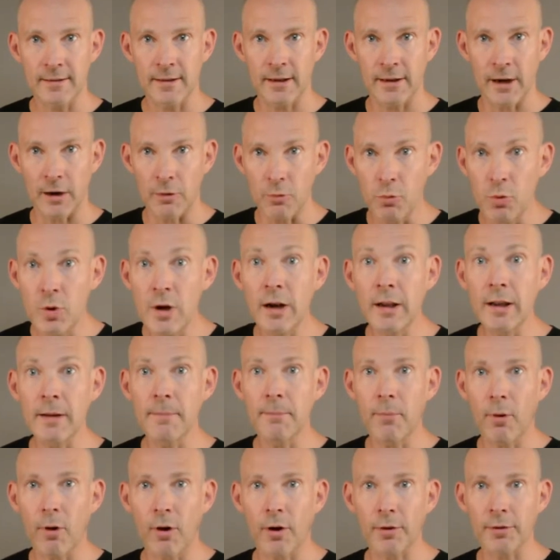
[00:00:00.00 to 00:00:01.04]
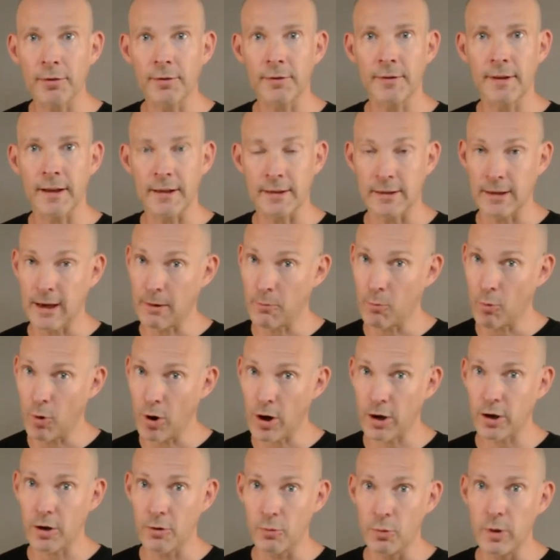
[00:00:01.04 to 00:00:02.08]
that are really important that they
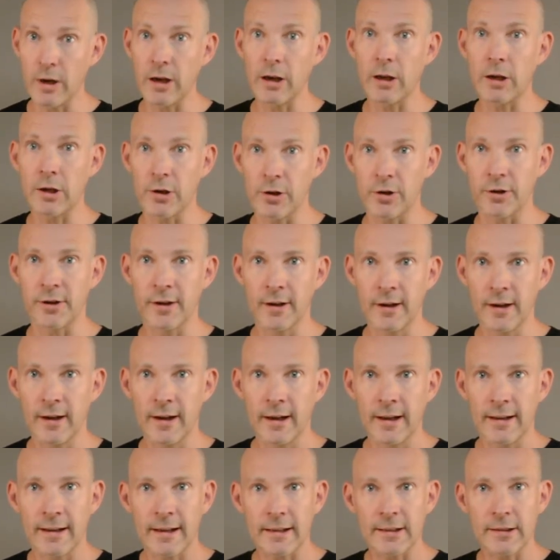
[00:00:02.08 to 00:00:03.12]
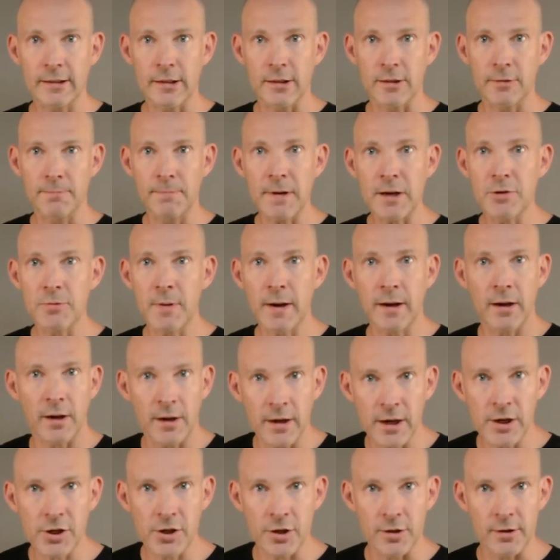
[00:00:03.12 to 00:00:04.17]
work really good. That's the speech
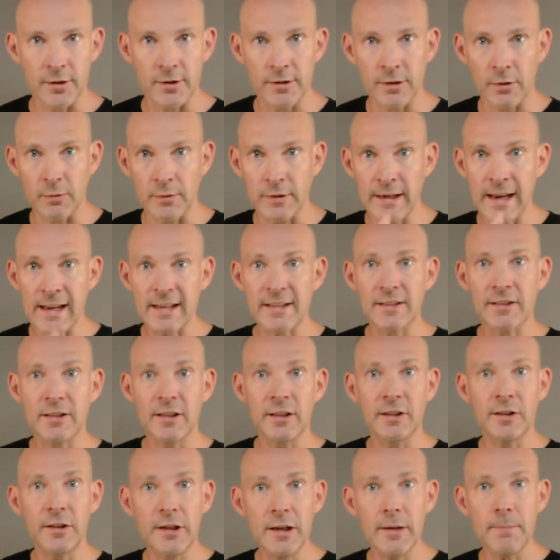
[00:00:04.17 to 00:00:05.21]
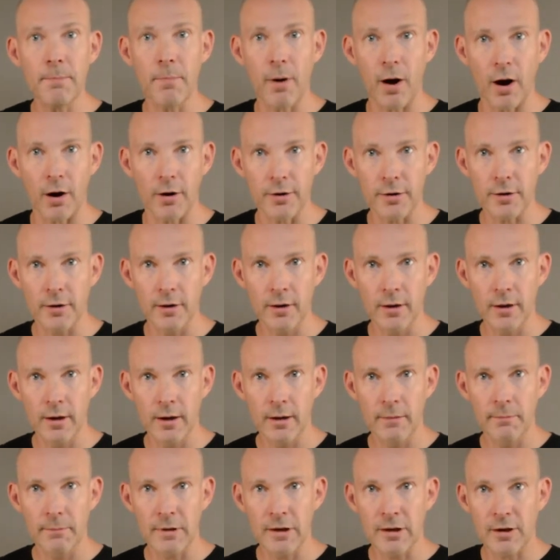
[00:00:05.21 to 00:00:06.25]
recognition, so the S T T part,
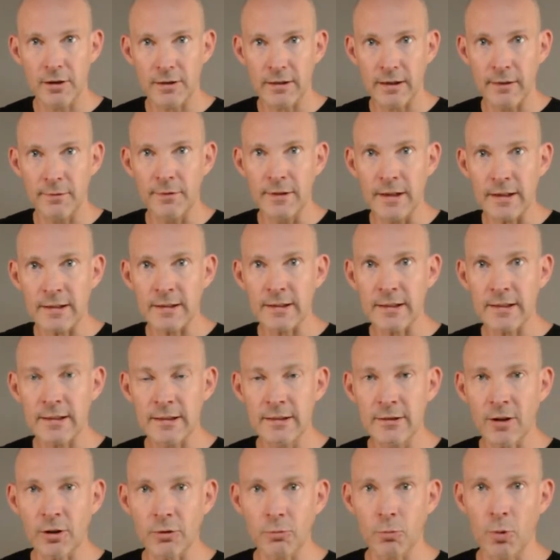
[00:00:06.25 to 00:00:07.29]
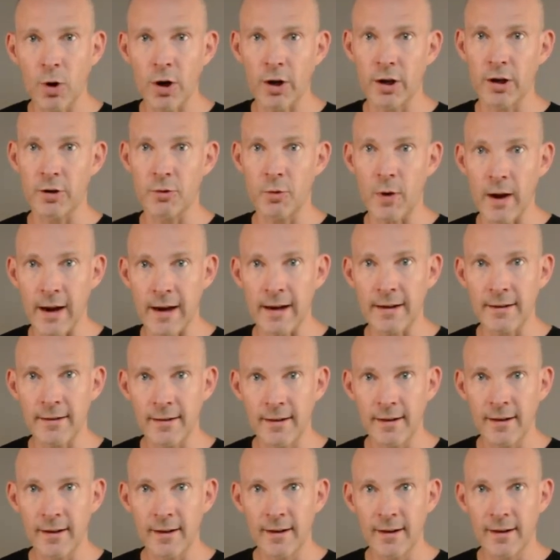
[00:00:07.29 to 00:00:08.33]
because if this is not working great
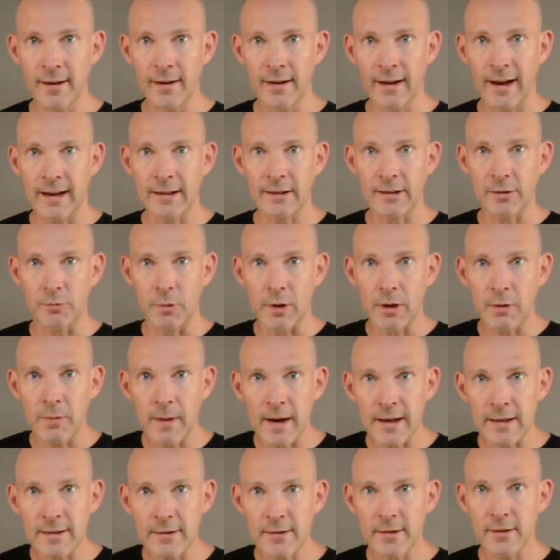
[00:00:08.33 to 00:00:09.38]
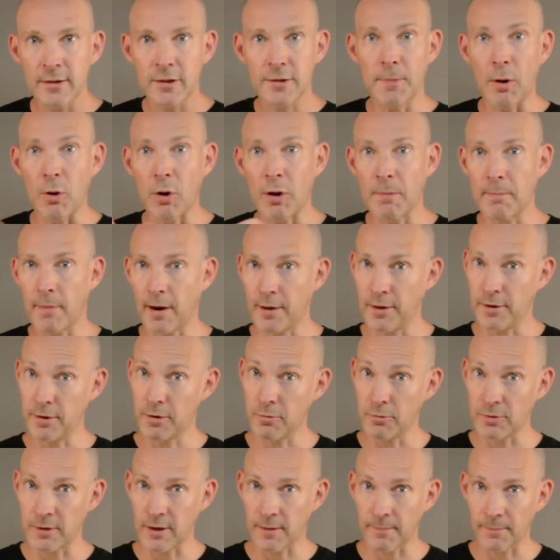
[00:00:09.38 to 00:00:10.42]
and the request spoken by the
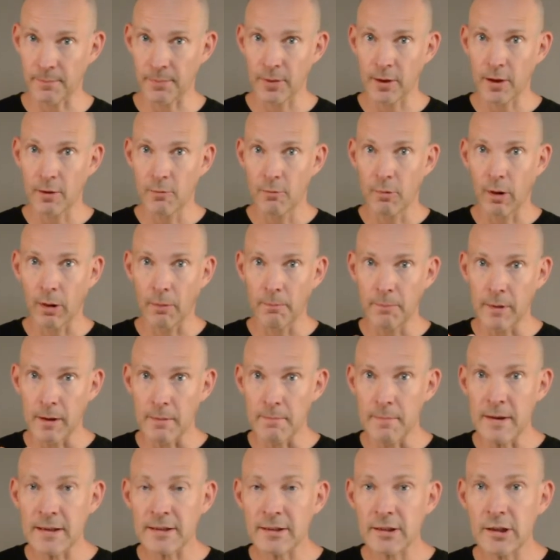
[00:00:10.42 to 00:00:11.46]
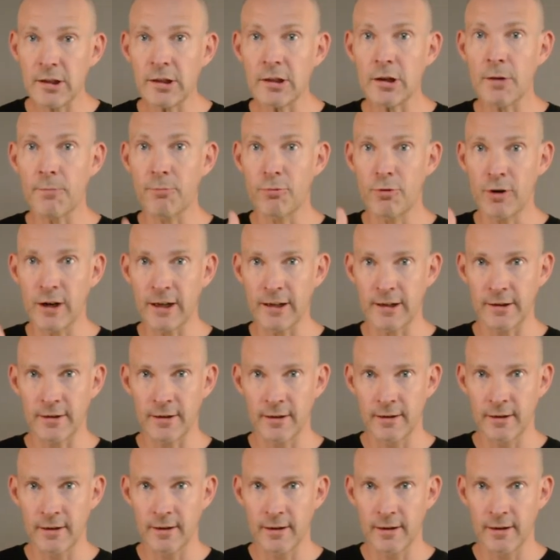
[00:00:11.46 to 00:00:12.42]
user will be misinterpreted